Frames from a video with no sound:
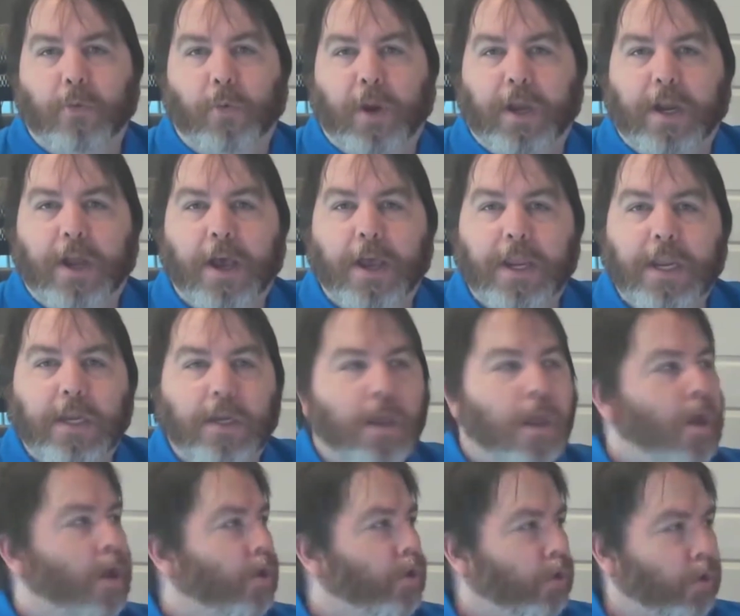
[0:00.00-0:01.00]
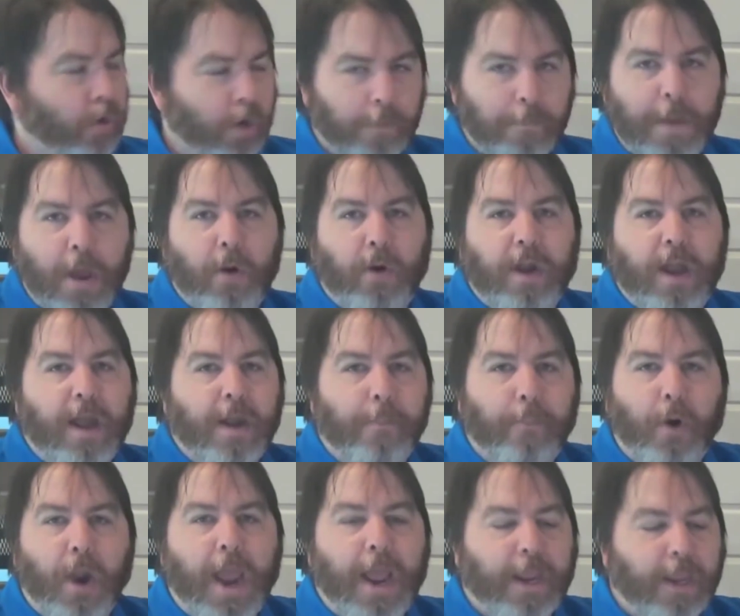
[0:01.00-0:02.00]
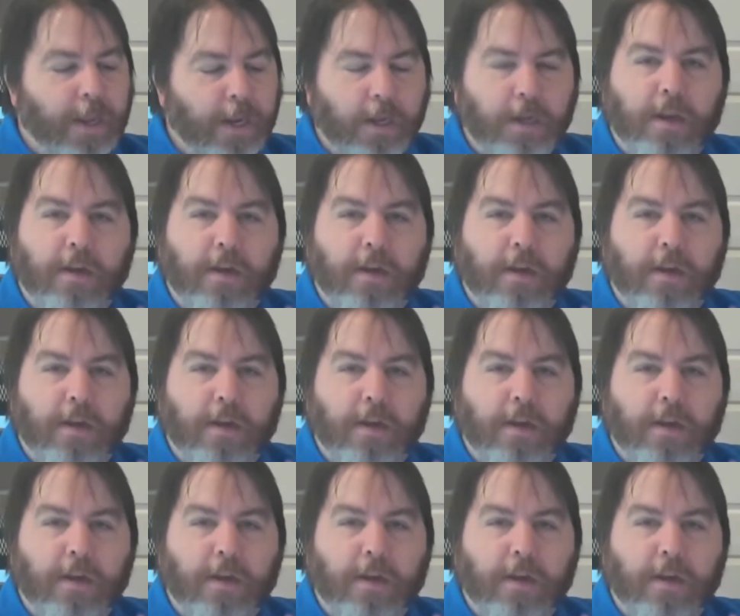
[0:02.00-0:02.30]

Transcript: height, you could mount it on a bracket.